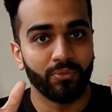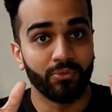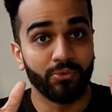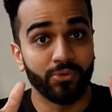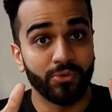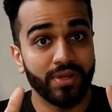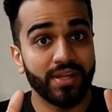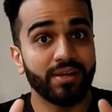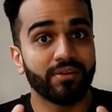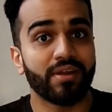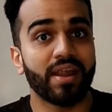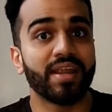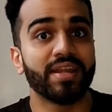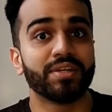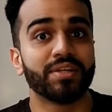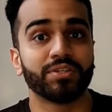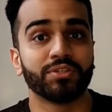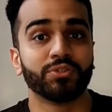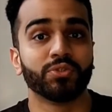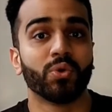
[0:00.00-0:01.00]

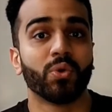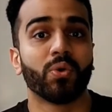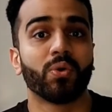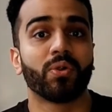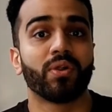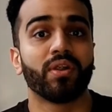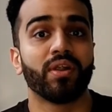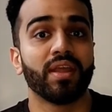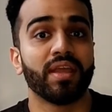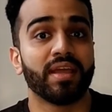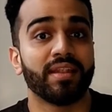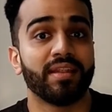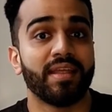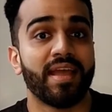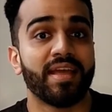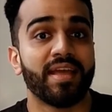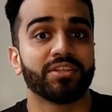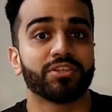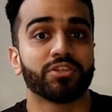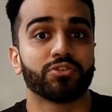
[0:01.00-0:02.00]
rewrite your
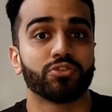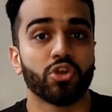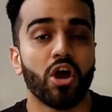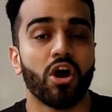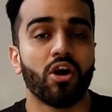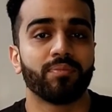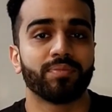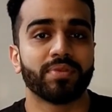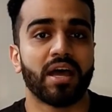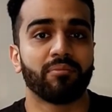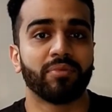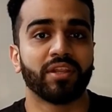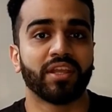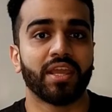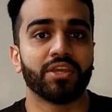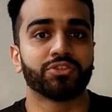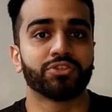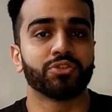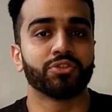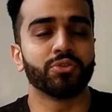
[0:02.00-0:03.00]
NHS Jobs
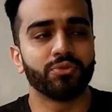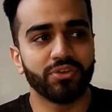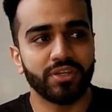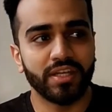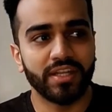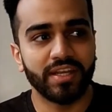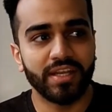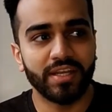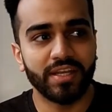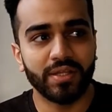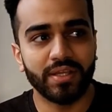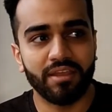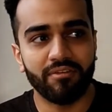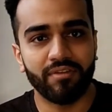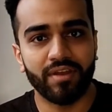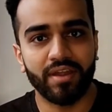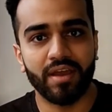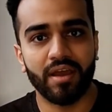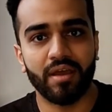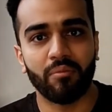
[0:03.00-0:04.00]
application. You really need to
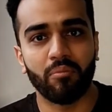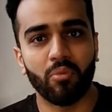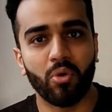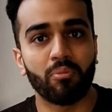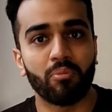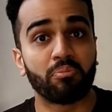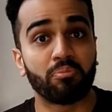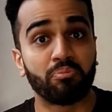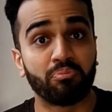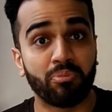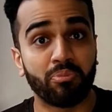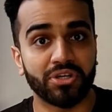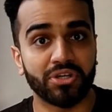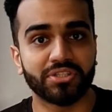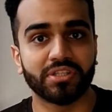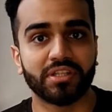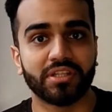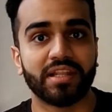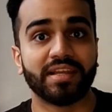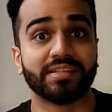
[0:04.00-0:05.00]
give it a more
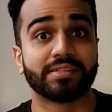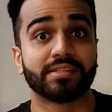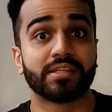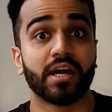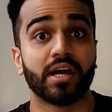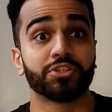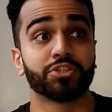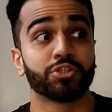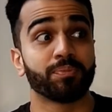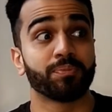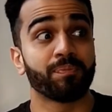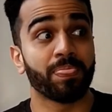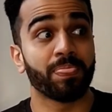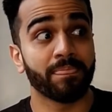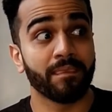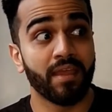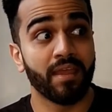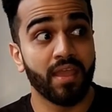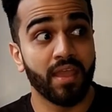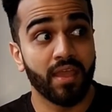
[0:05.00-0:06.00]
personalized touch.
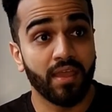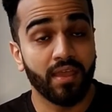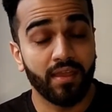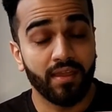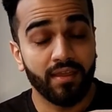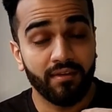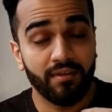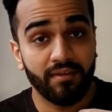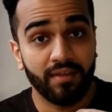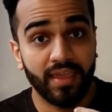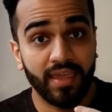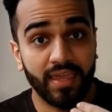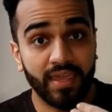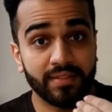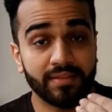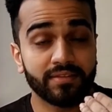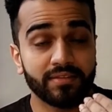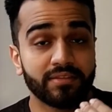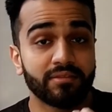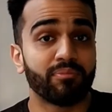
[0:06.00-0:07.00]

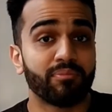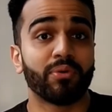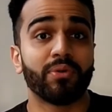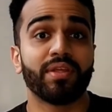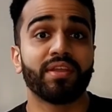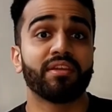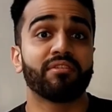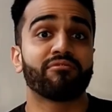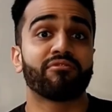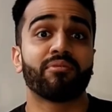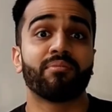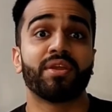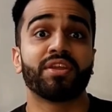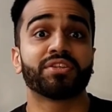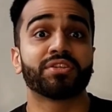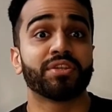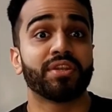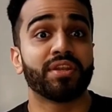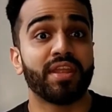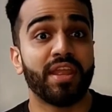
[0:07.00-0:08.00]
In the supporting
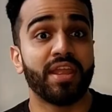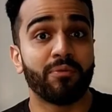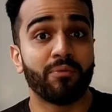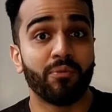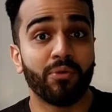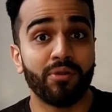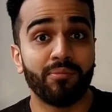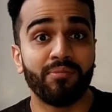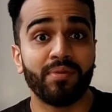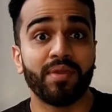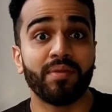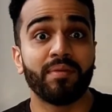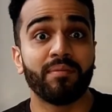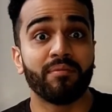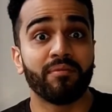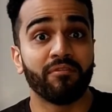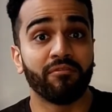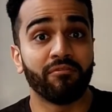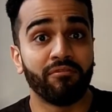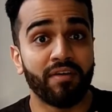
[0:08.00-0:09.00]
information, it would
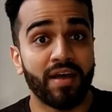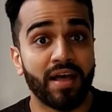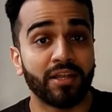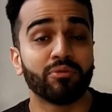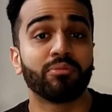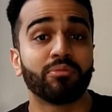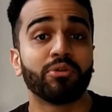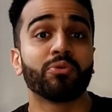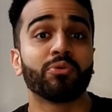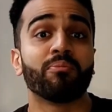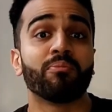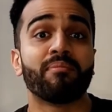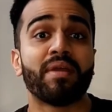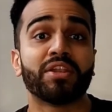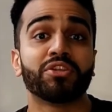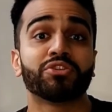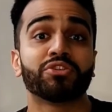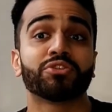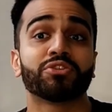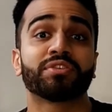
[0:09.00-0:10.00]
be valuable to
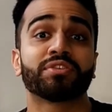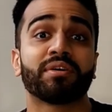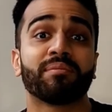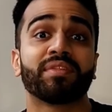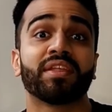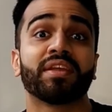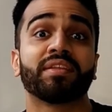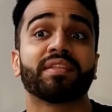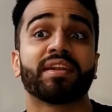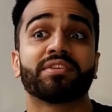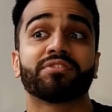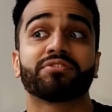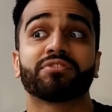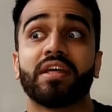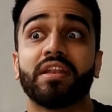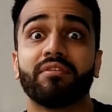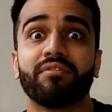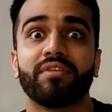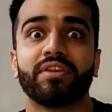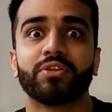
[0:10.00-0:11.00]
mention something that is
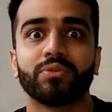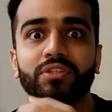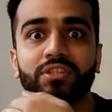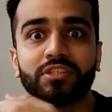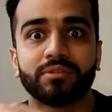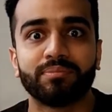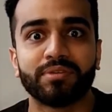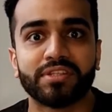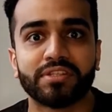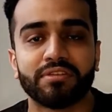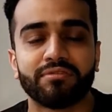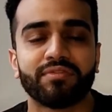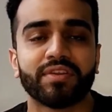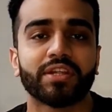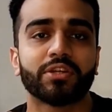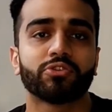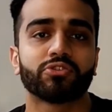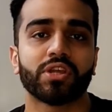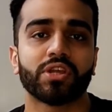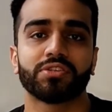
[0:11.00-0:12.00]
relevant to the
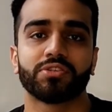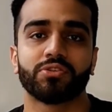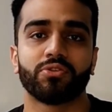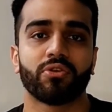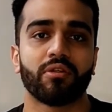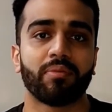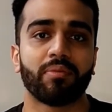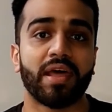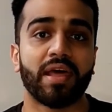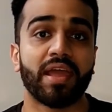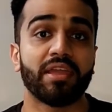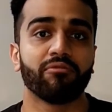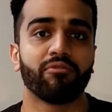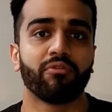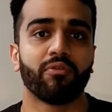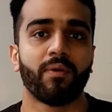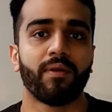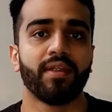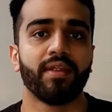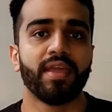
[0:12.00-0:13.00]
specific trust you're applying
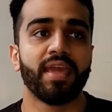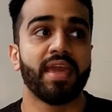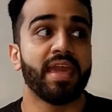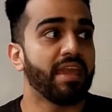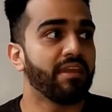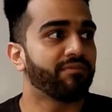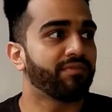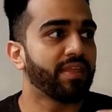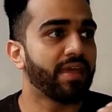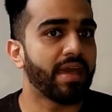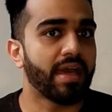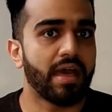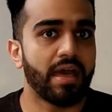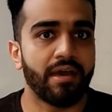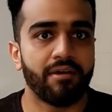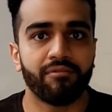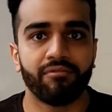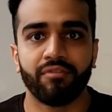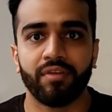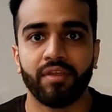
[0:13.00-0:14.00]
for. If
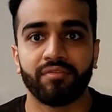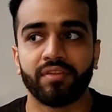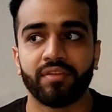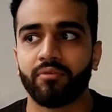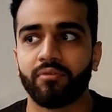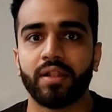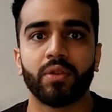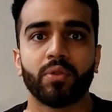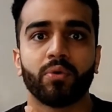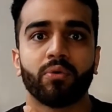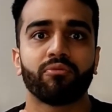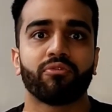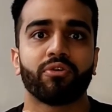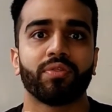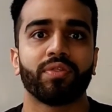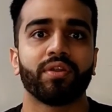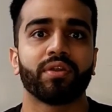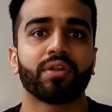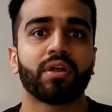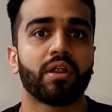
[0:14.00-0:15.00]
they're well known
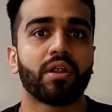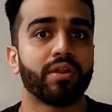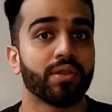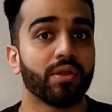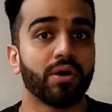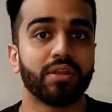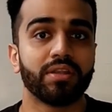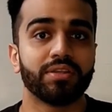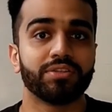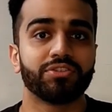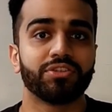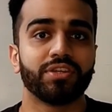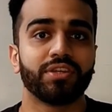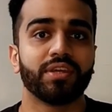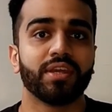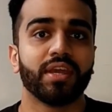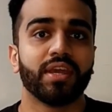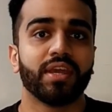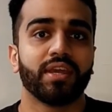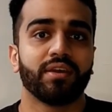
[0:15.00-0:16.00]
for their
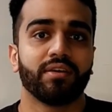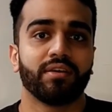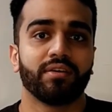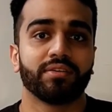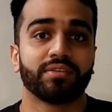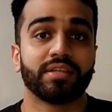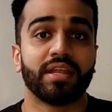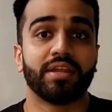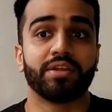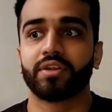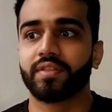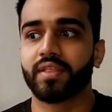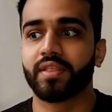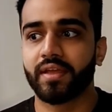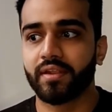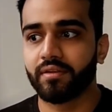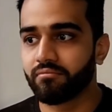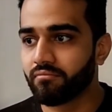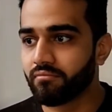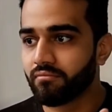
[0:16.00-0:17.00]
cardiology center,
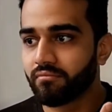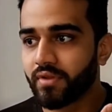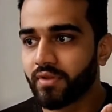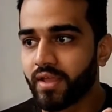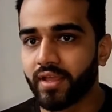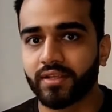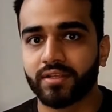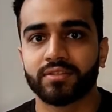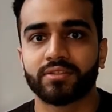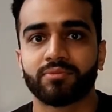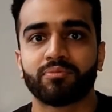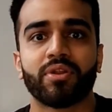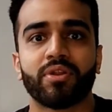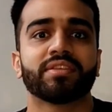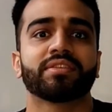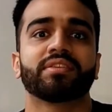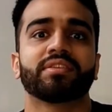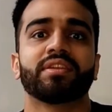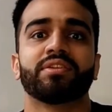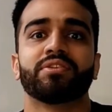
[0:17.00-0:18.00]
then
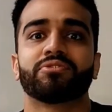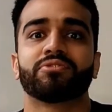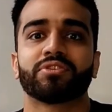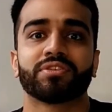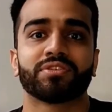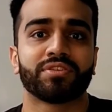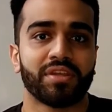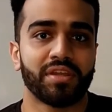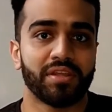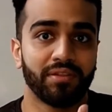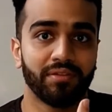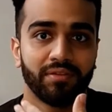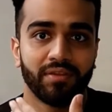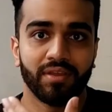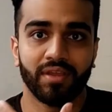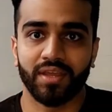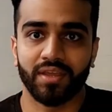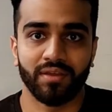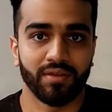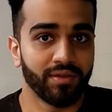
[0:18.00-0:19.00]
express an interest
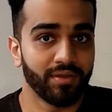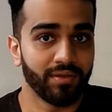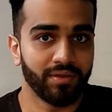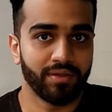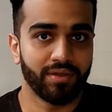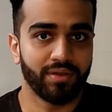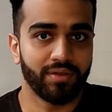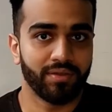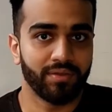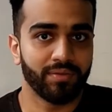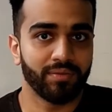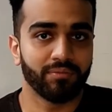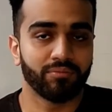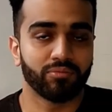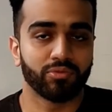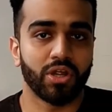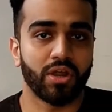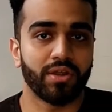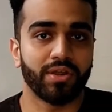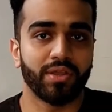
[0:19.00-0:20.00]
in
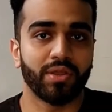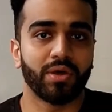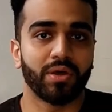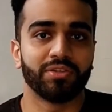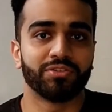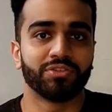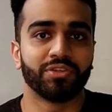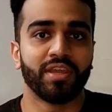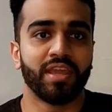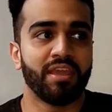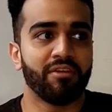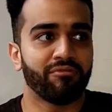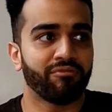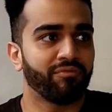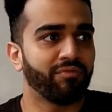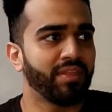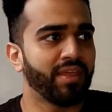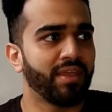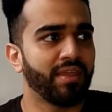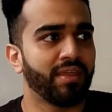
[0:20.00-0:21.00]
cardiology.
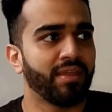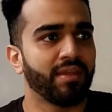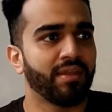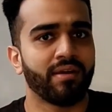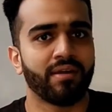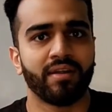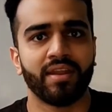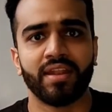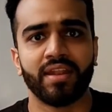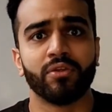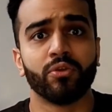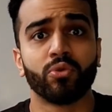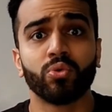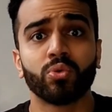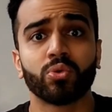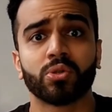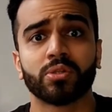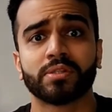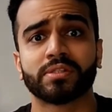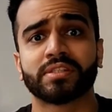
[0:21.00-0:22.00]
If they are in a
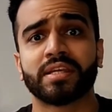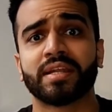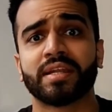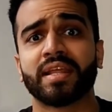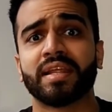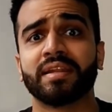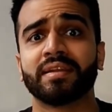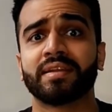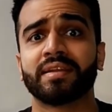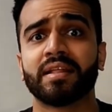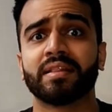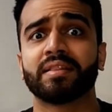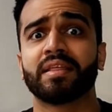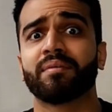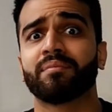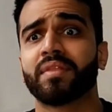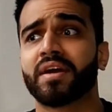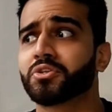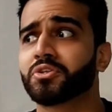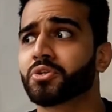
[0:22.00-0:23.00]
rural setting, tell
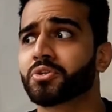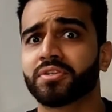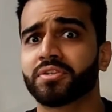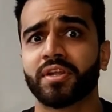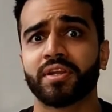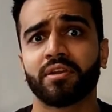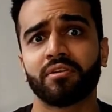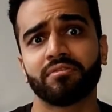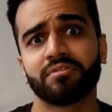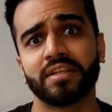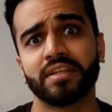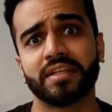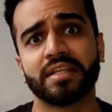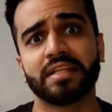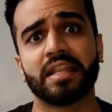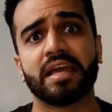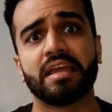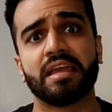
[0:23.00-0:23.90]
them that you're sick of city